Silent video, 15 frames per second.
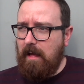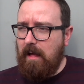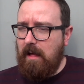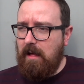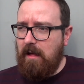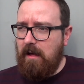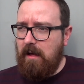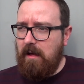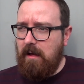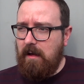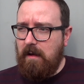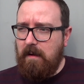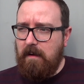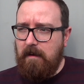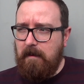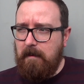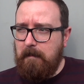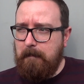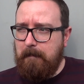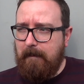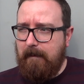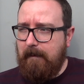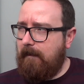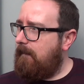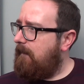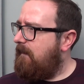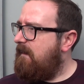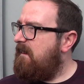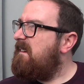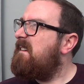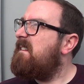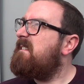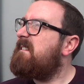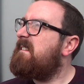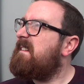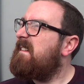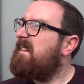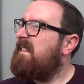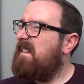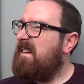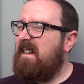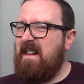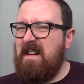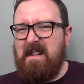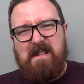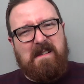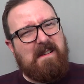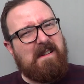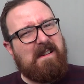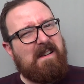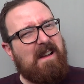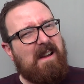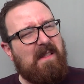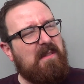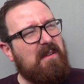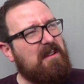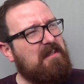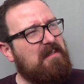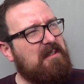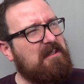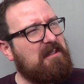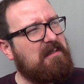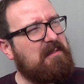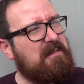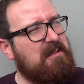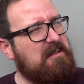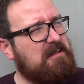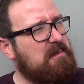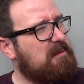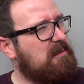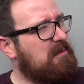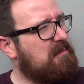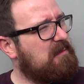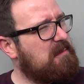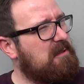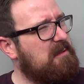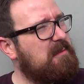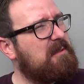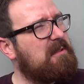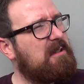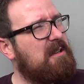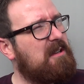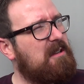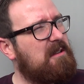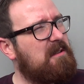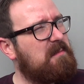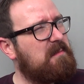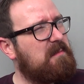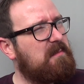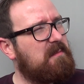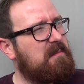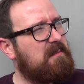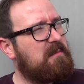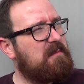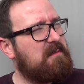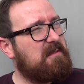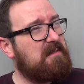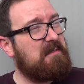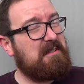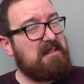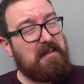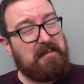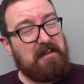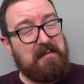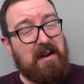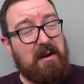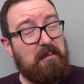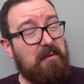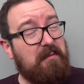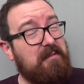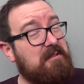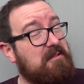Um, and can't think of any other videos I'll be doing at the moment. Um, so it's definitely that one with